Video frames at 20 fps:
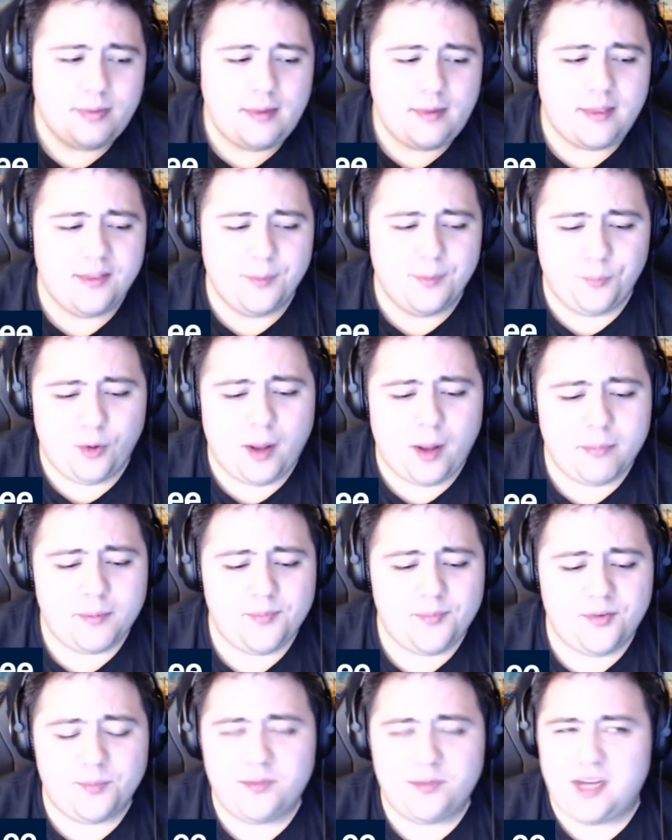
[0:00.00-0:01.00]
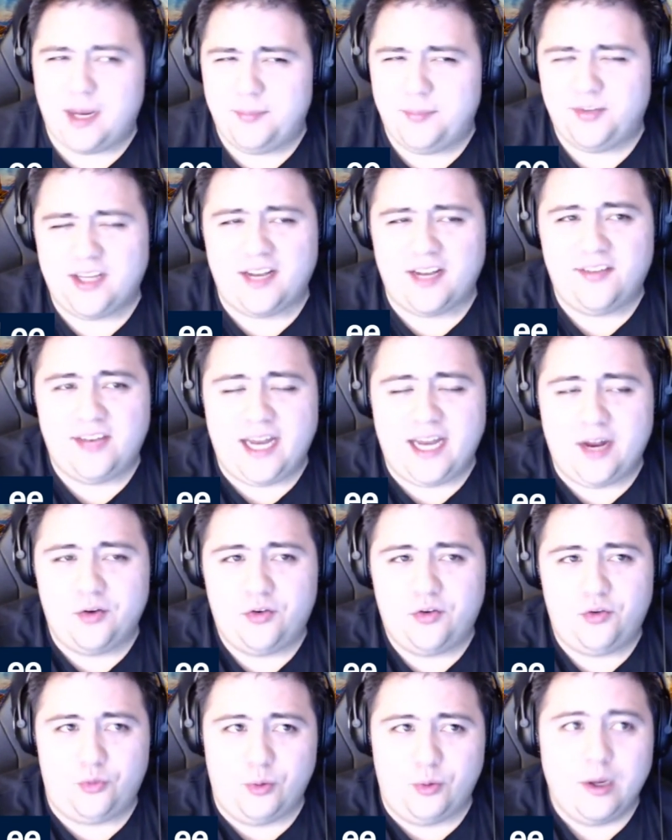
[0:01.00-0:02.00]
The problem sometimes gets
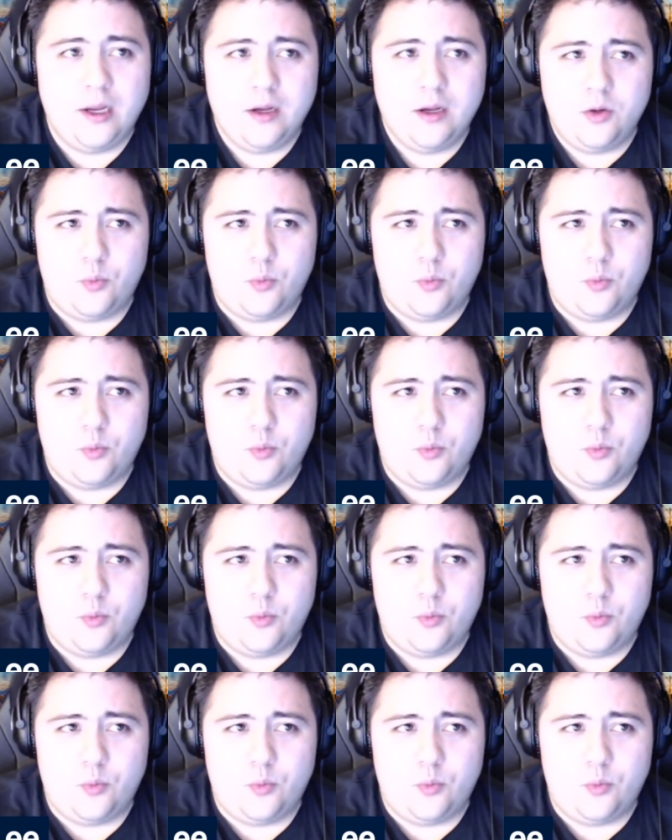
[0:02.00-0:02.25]
down to